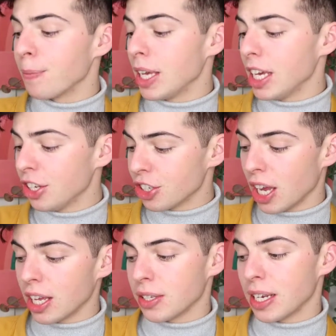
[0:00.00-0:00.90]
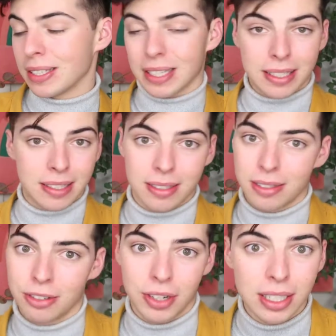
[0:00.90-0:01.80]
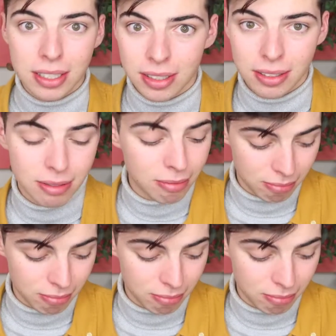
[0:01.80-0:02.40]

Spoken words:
each, so that's 6 drinks.